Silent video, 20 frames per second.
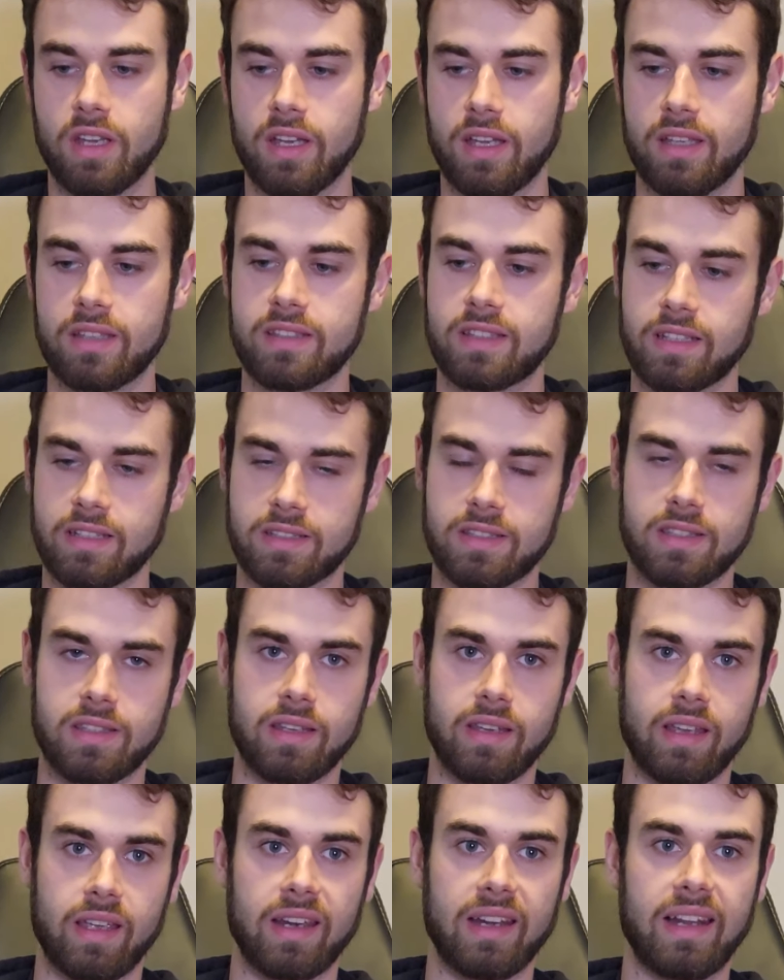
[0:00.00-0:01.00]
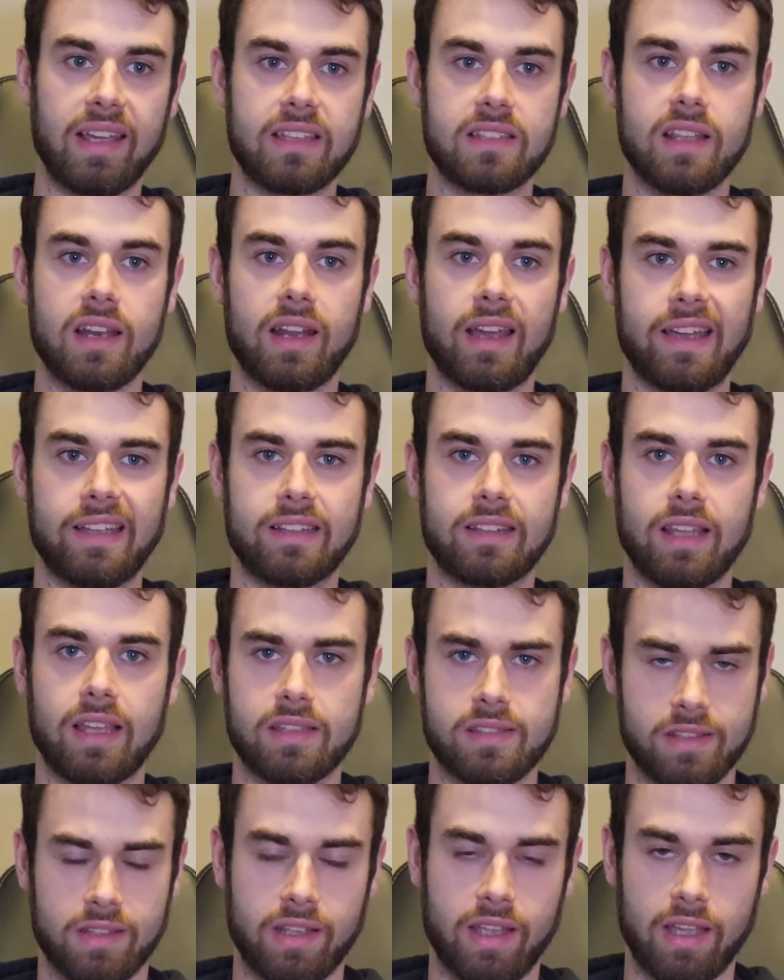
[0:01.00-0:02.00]
since the laser light
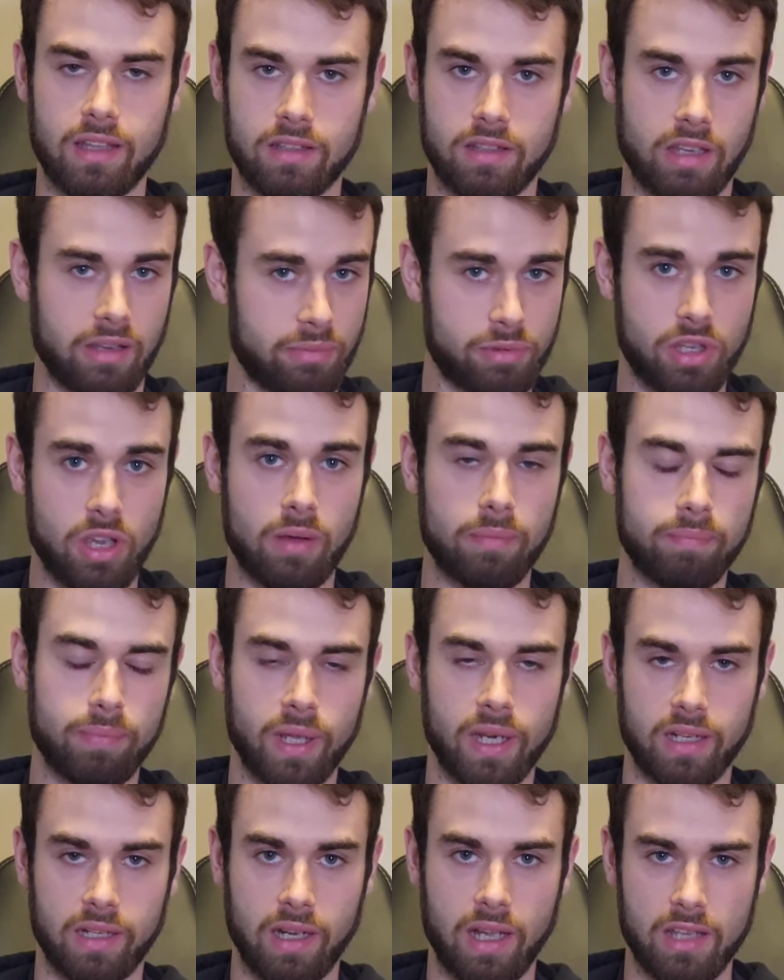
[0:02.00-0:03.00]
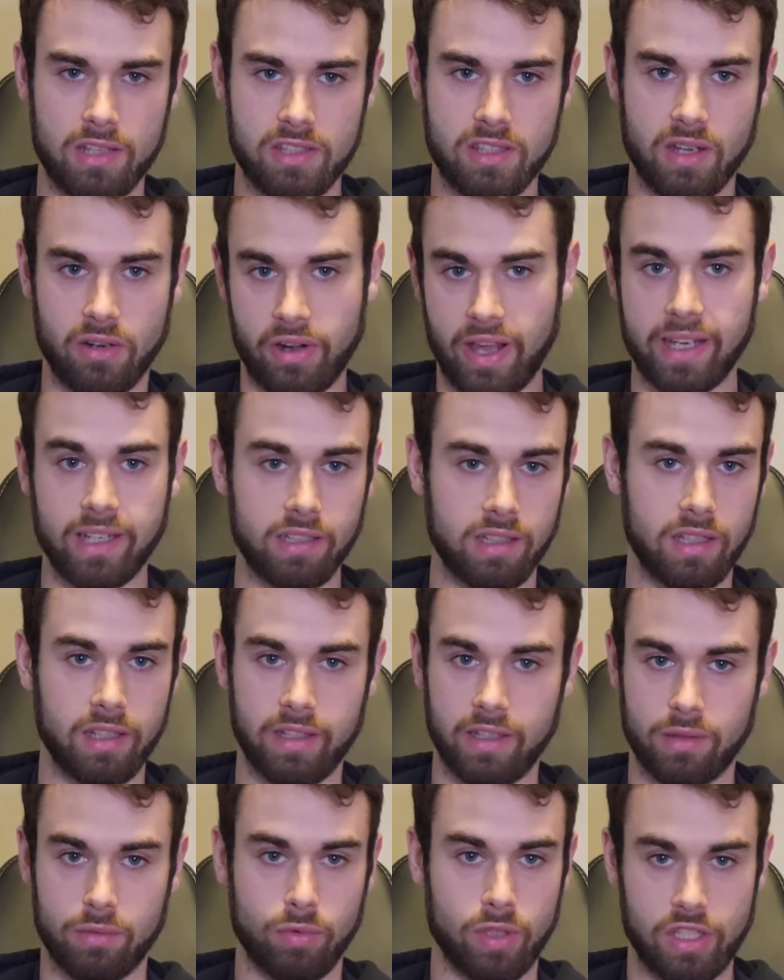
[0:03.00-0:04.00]
doesn't get absorbed by the glass directly,
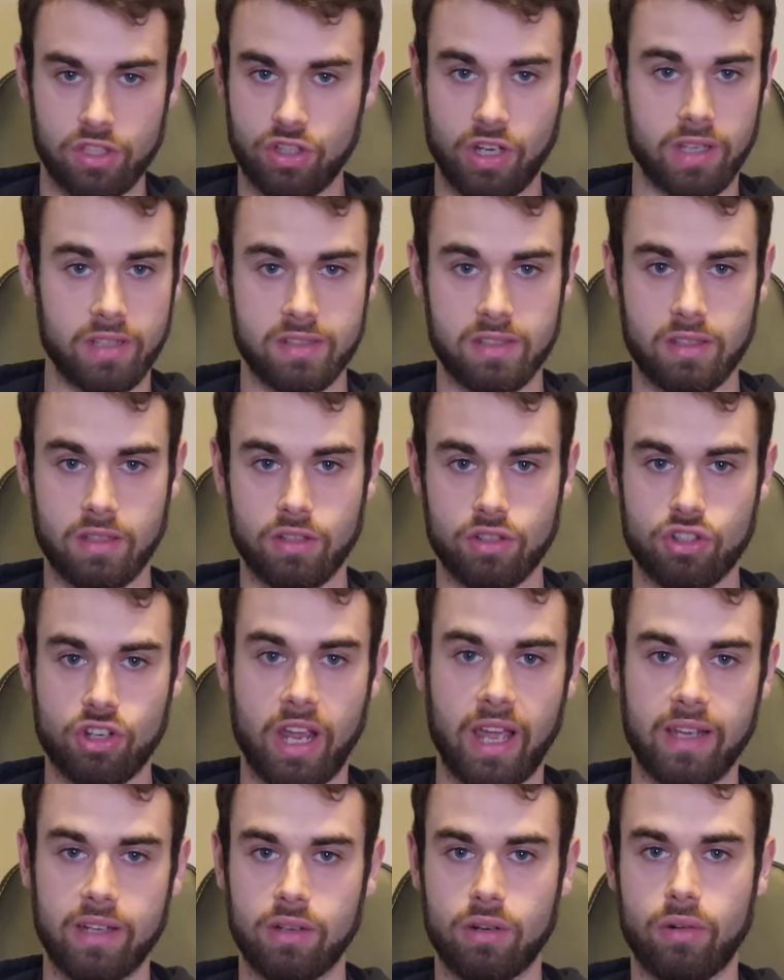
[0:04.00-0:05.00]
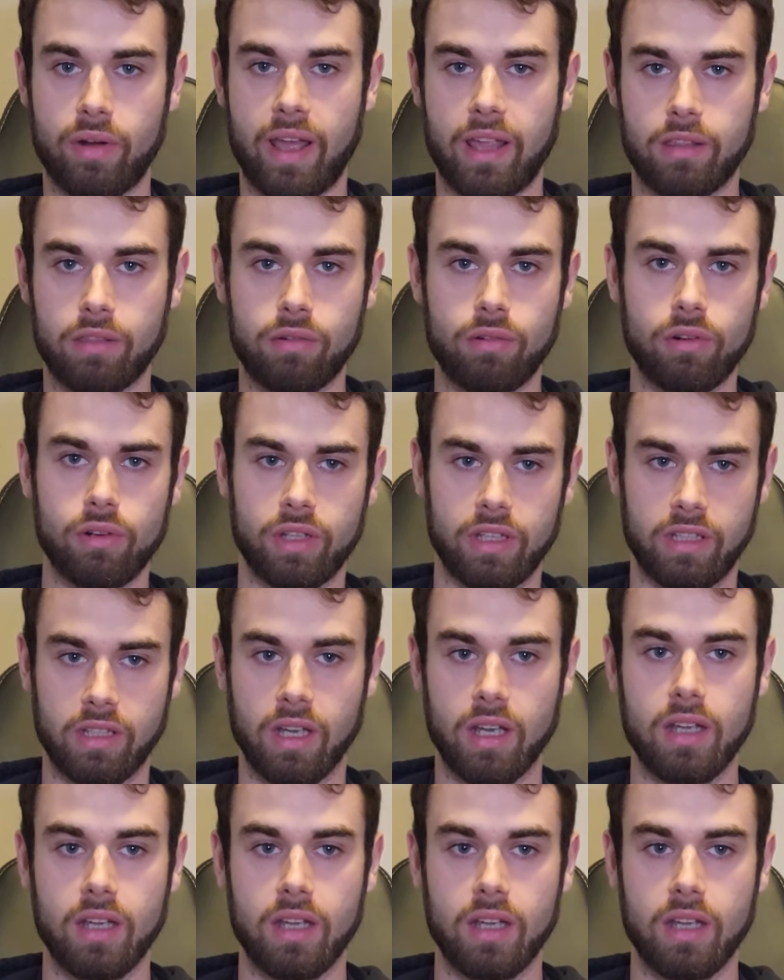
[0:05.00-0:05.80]
it will just shine right through it.